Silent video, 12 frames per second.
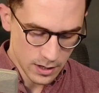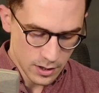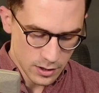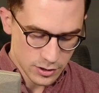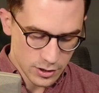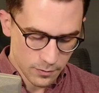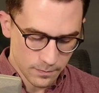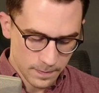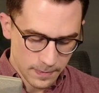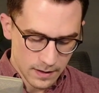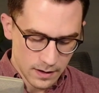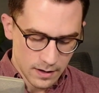So
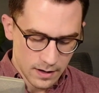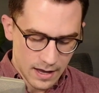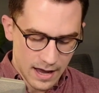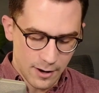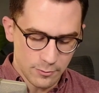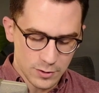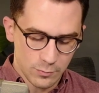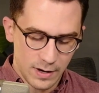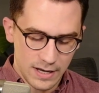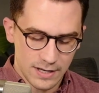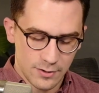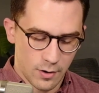how to
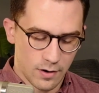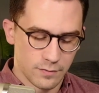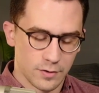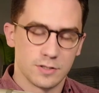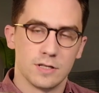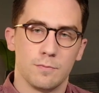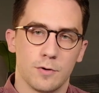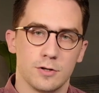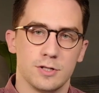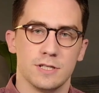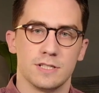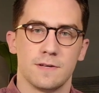write an offer to
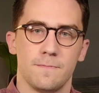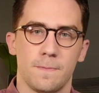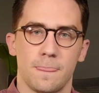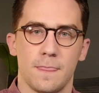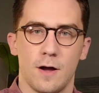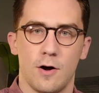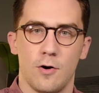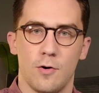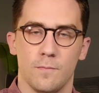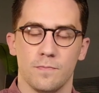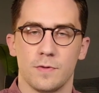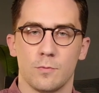purchase a
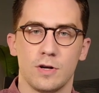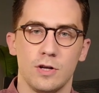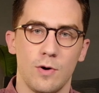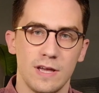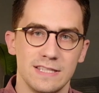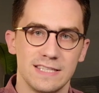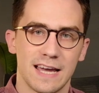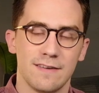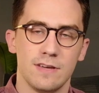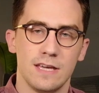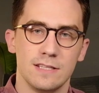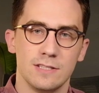home. We're going to go ahead and dive
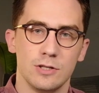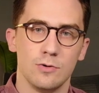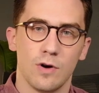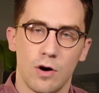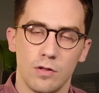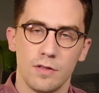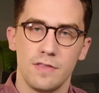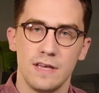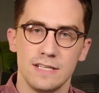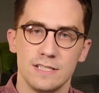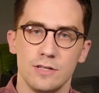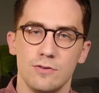into all the
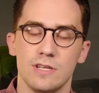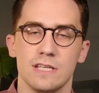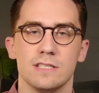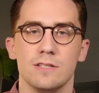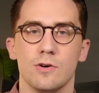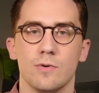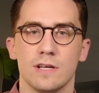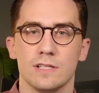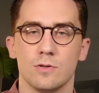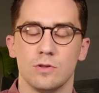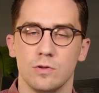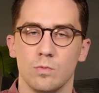things you need to know,
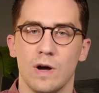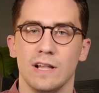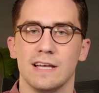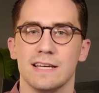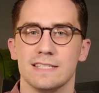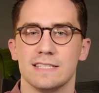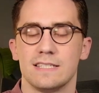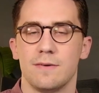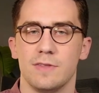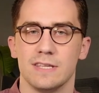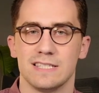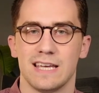as well as some
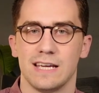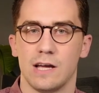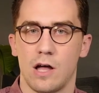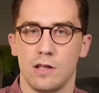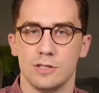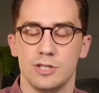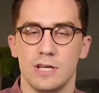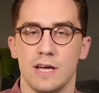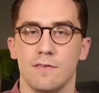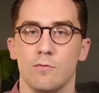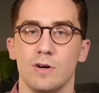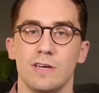of the psychology
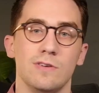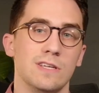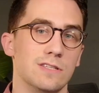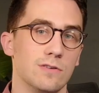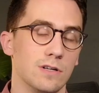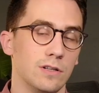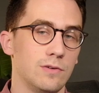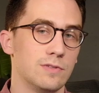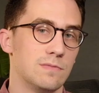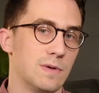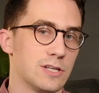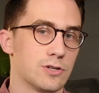of what you need to include
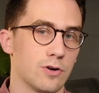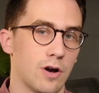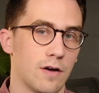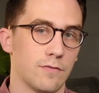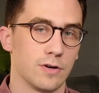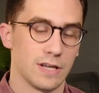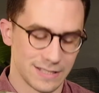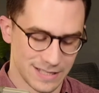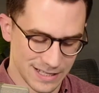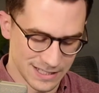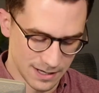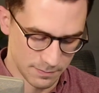to make sure your offer gets
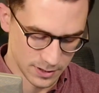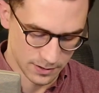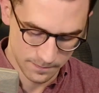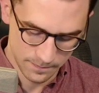accepted.